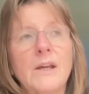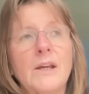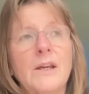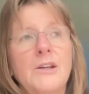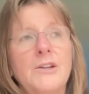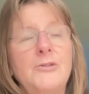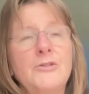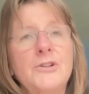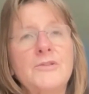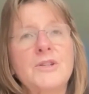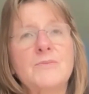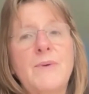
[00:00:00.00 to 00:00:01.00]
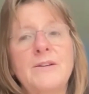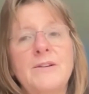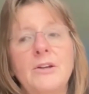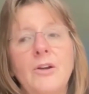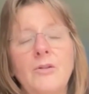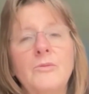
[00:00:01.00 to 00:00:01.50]
you could spend a
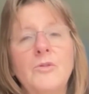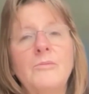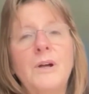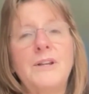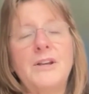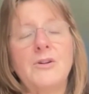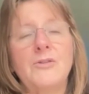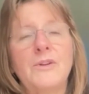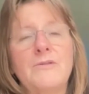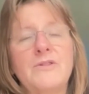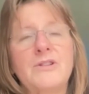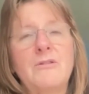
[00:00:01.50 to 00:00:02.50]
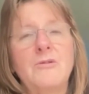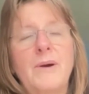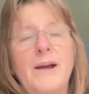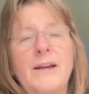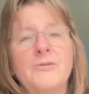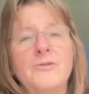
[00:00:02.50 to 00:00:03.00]
lot more money on those solar
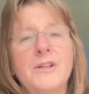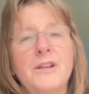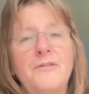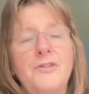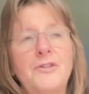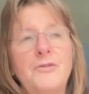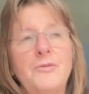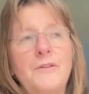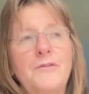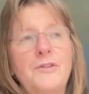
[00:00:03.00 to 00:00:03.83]
panels if you